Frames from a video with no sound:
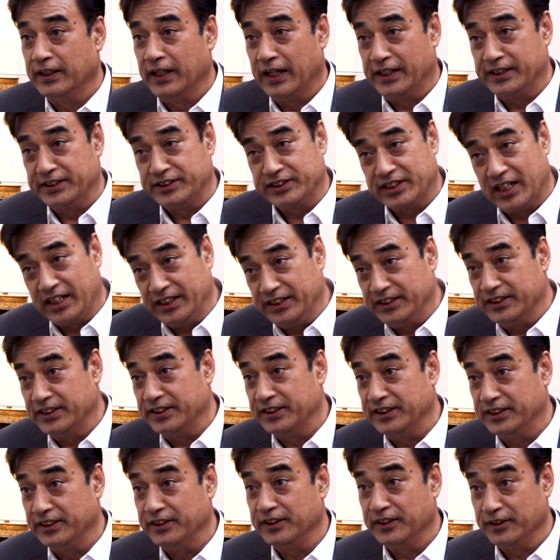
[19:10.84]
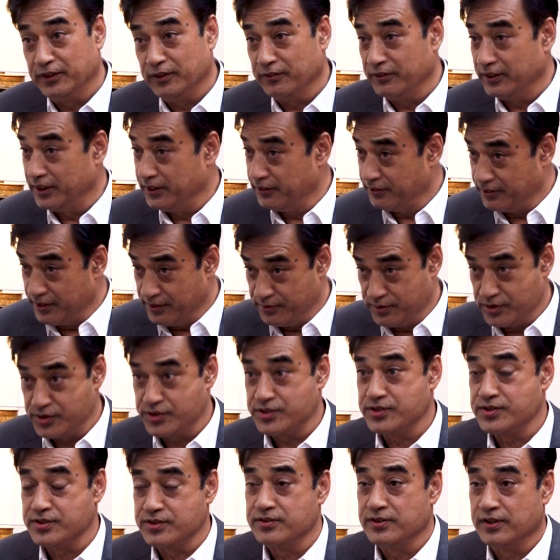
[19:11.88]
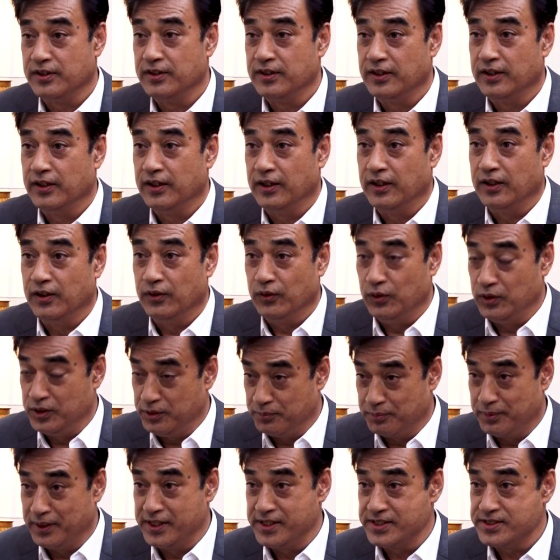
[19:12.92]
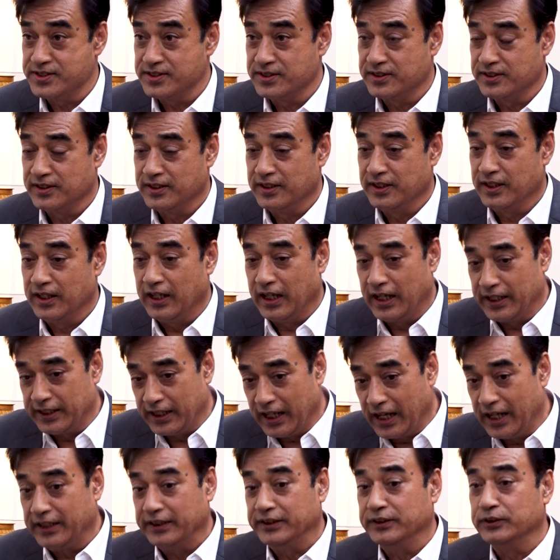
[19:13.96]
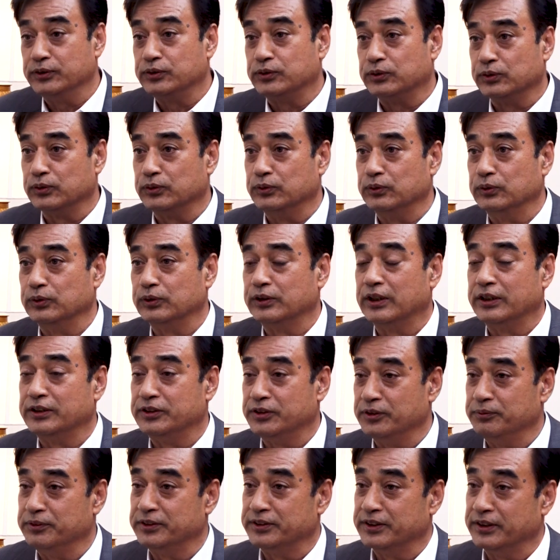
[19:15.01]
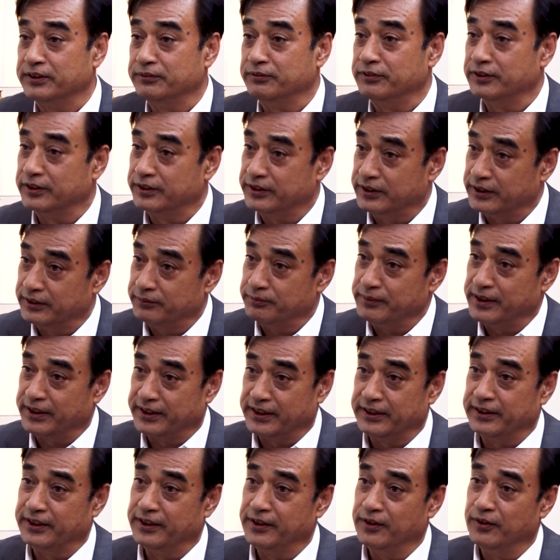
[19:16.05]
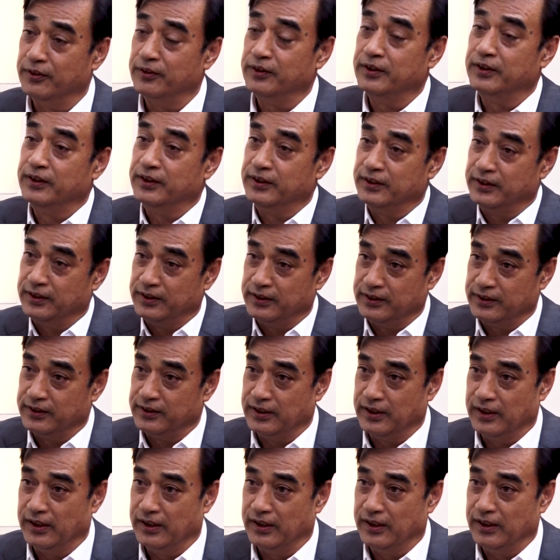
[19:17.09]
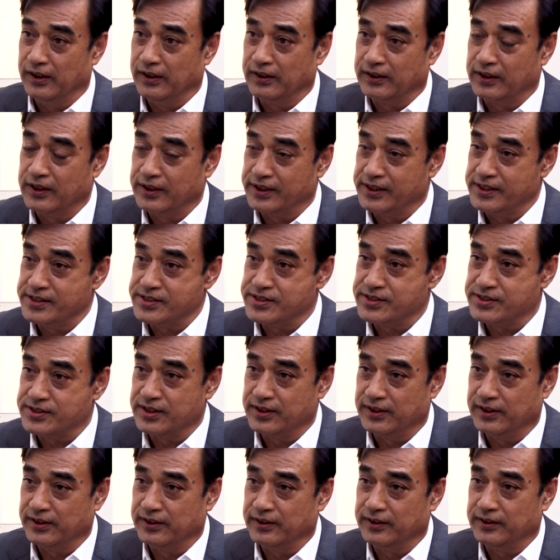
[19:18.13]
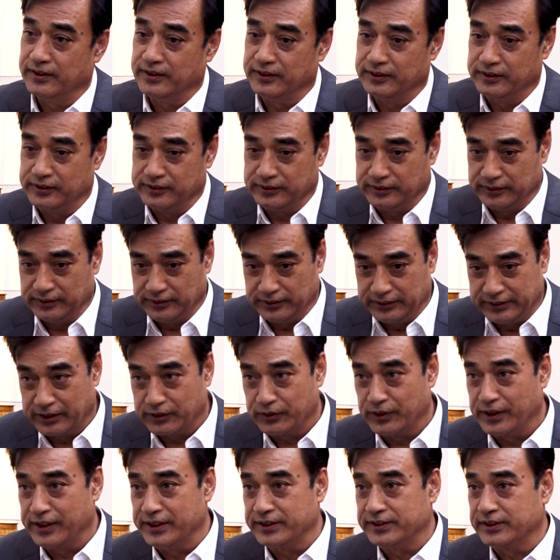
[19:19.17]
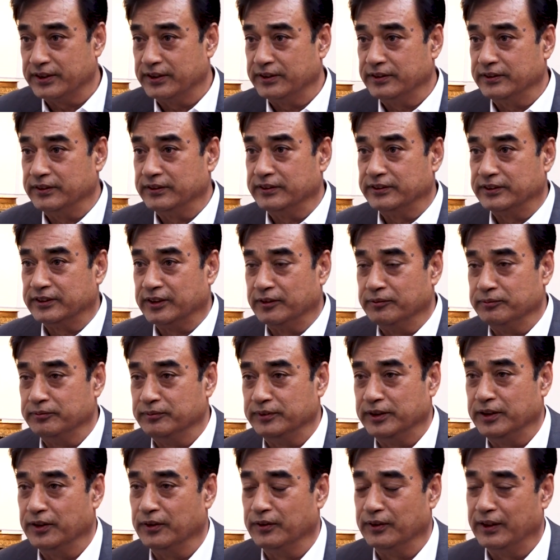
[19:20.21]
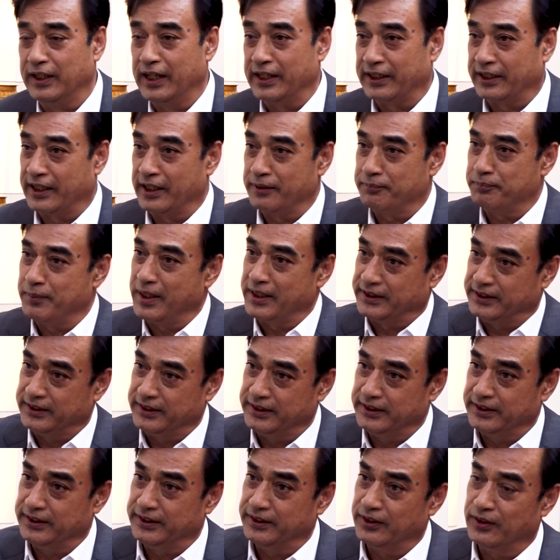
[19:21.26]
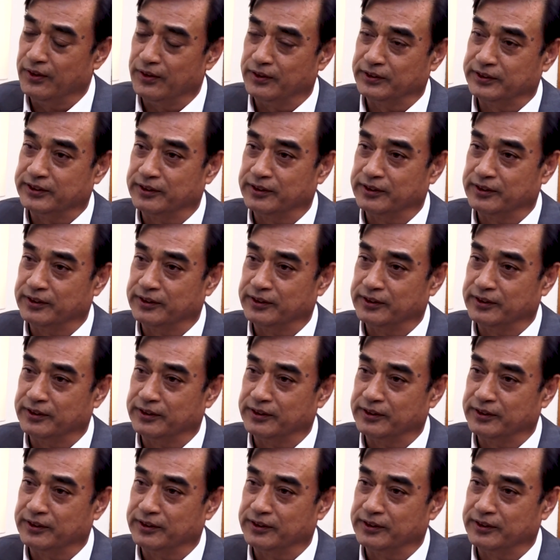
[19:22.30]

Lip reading: and Salinadi, very famous holy place, and I used to do contribution for their making, goddess decoration, some like a party or